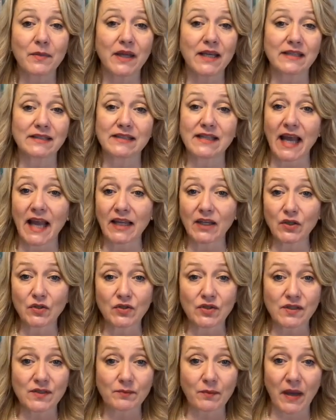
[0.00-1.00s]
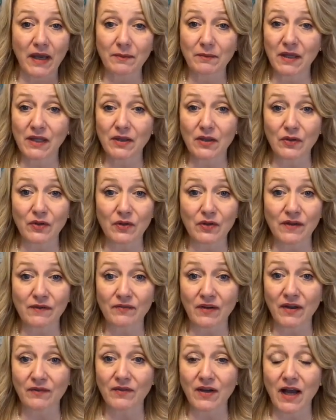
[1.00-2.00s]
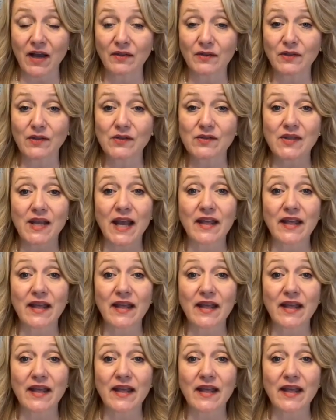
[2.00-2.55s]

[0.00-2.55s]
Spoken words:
because that you just pay me the $35